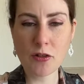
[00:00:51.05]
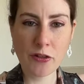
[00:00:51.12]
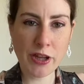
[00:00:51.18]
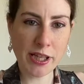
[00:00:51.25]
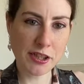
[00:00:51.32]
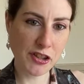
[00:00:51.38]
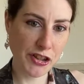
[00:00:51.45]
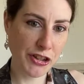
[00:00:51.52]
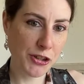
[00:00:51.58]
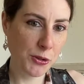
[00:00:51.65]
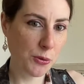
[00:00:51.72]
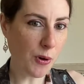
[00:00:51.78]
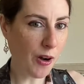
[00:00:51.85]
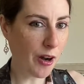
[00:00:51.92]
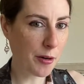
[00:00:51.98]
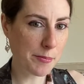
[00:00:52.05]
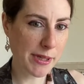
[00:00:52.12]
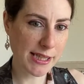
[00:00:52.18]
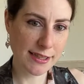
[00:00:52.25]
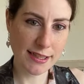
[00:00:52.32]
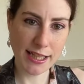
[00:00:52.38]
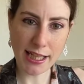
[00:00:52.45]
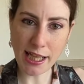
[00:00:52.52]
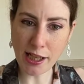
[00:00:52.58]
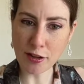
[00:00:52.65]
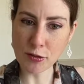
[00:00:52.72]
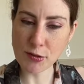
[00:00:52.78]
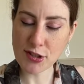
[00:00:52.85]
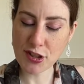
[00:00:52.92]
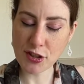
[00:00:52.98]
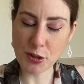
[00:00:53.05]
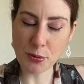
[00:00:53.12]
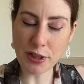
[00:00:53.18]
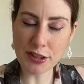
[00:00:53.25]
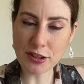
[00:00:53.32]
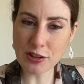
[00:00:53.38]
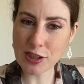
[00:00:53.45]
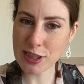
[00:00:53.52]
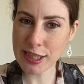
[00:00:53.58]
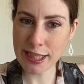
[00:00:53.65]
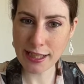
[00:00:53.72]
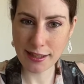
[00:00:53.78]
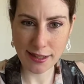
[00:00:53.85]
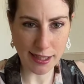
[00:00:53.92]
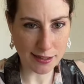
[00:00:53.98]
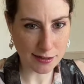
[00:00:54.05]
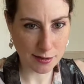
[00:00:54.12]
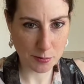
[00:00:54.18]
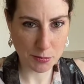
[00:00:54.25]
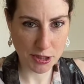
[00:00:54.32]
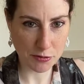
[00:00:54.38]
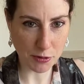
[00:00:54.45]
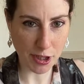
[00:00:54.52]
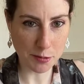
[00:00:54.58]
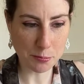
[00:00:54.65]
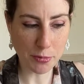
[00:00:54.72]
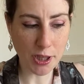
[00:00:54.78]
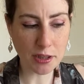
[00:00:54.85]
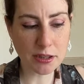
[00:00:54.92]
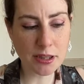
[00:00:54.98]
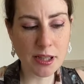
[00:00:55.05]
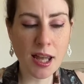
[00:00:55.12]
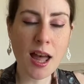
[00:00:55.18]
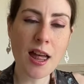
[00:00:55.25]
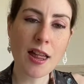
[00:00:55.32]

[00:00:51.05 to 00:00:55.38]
then you are missing out, so why not click that subscribe button?